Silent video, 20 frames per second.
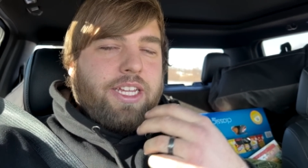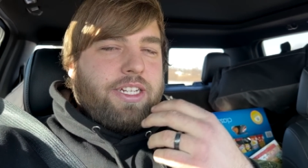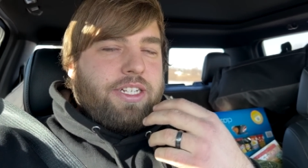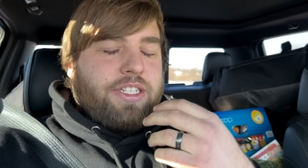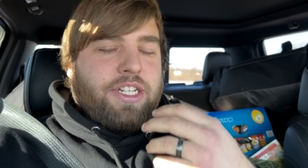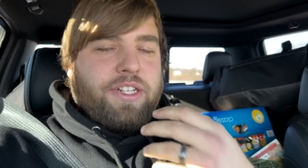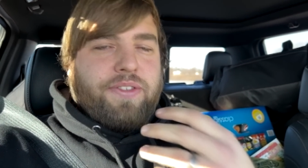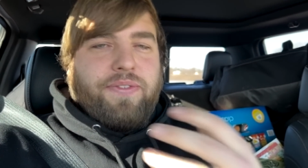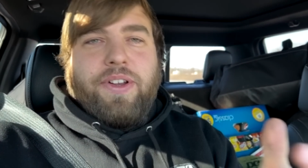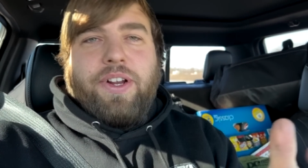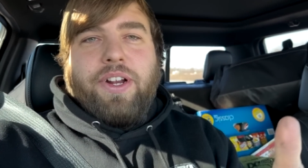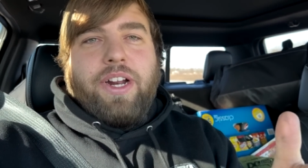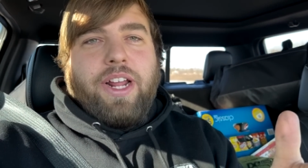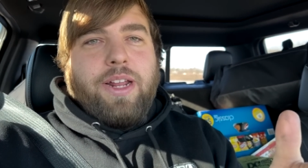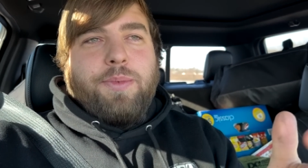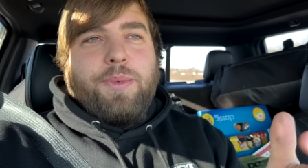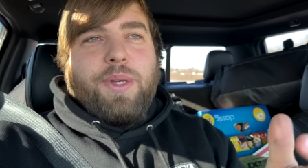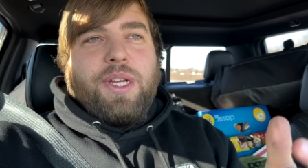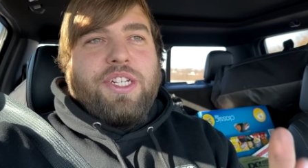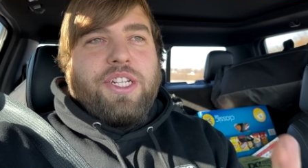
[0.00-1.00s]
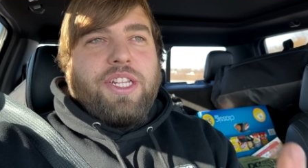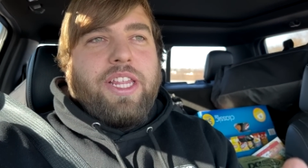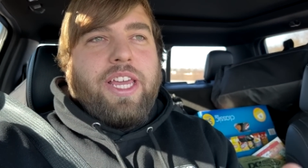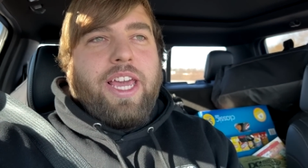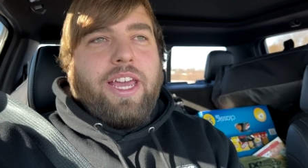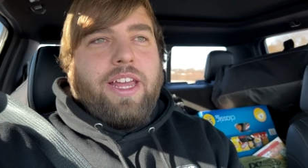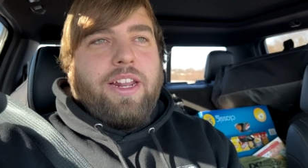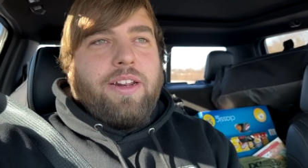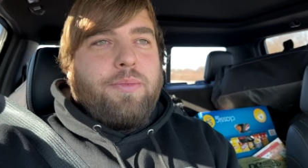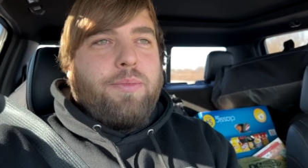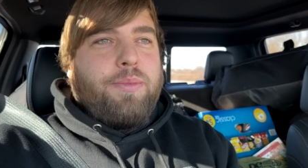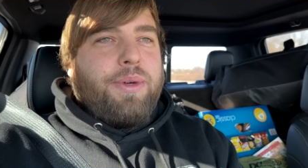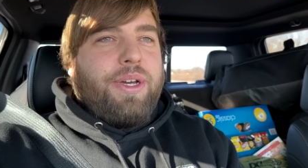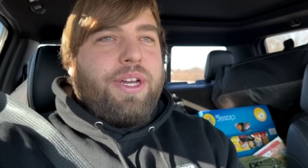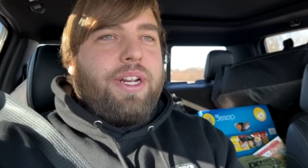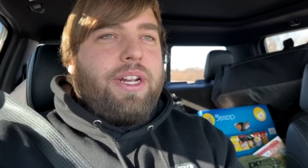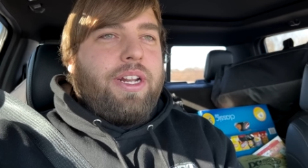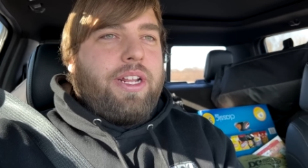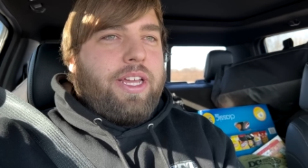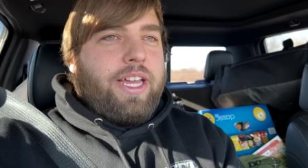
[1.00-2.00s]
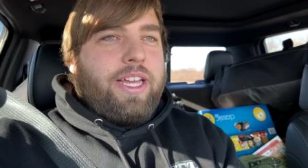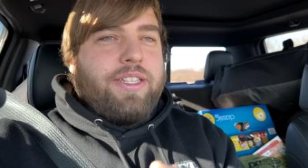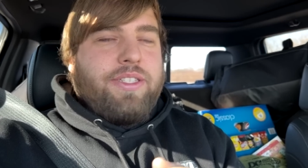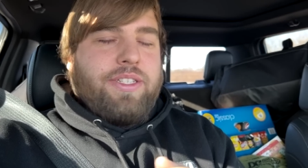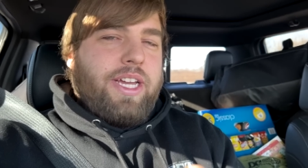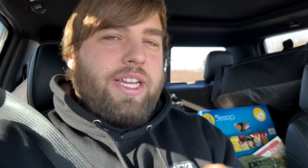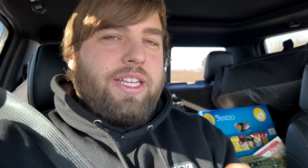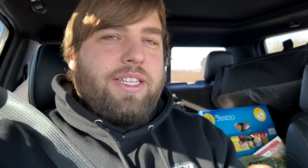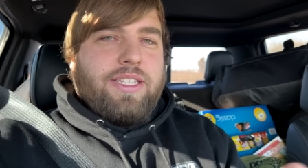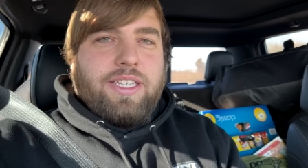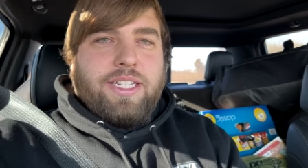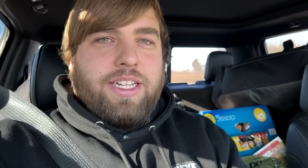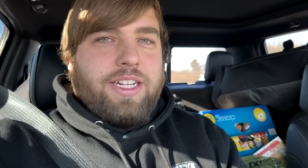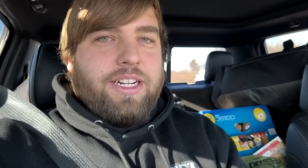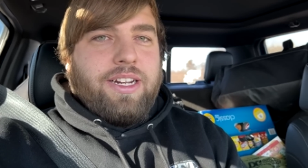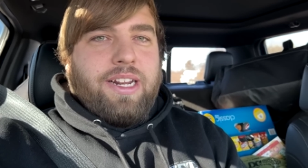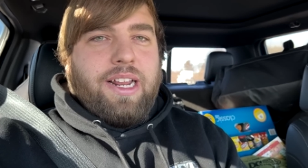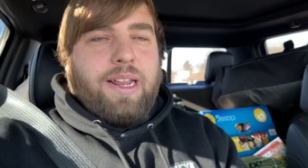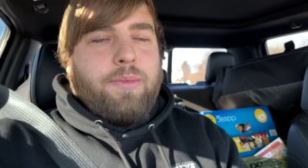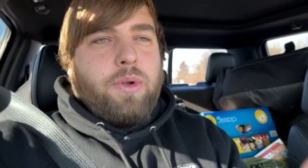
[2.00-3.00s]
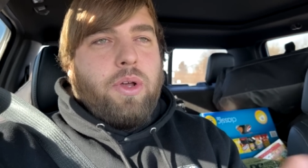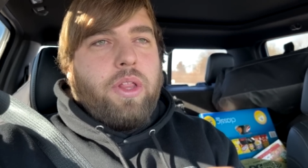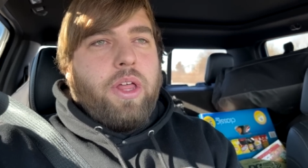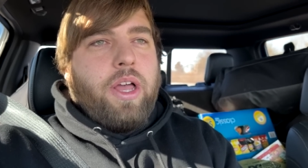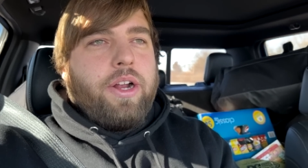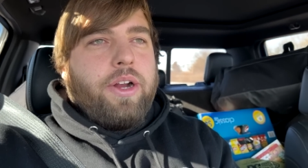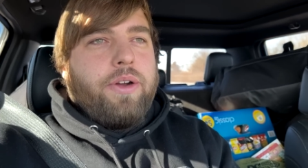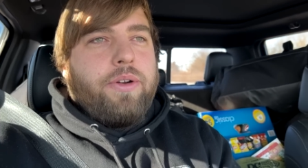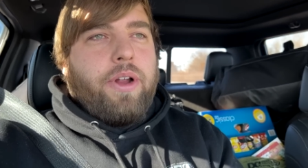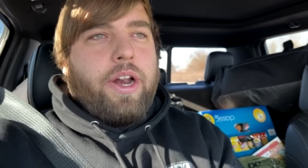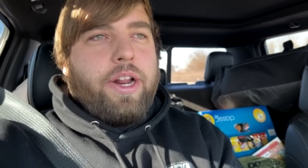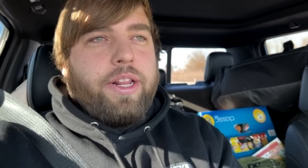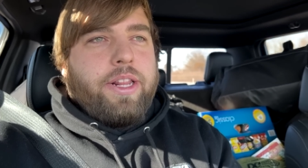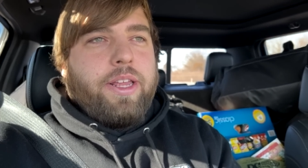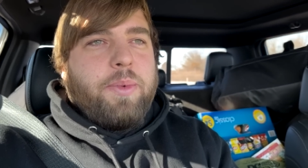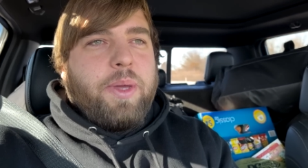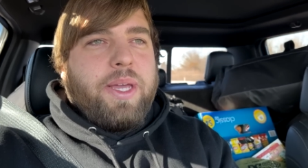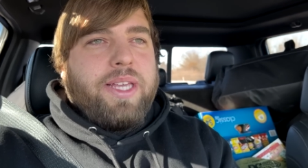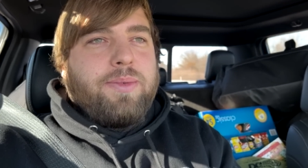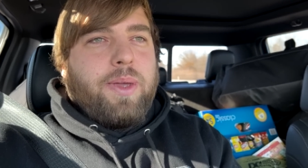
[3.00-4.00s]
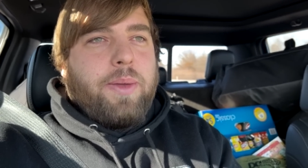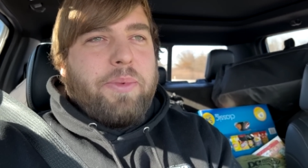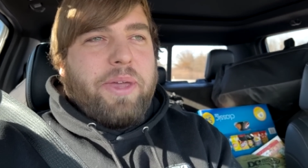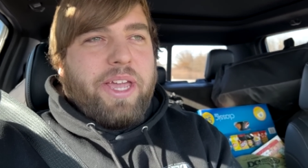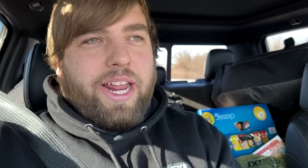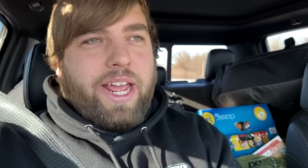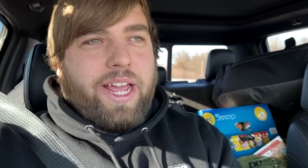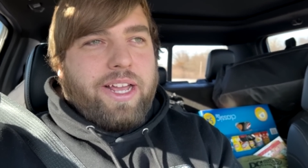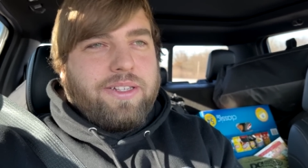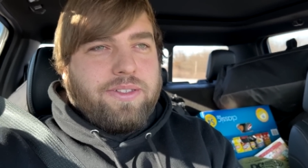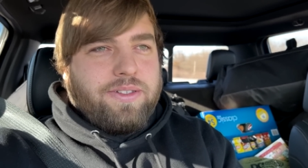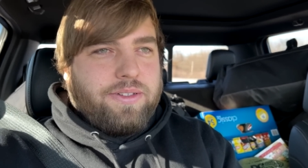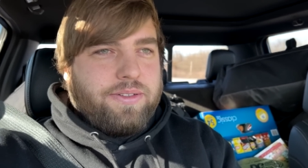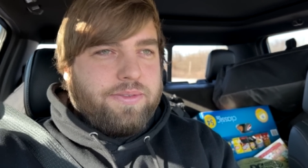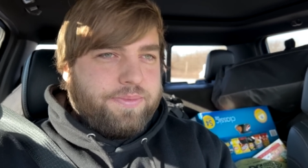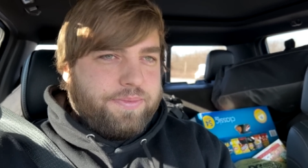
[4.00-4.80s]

Just figured I'd mention that but as you guys seen, I'm no longer running them as my main axle.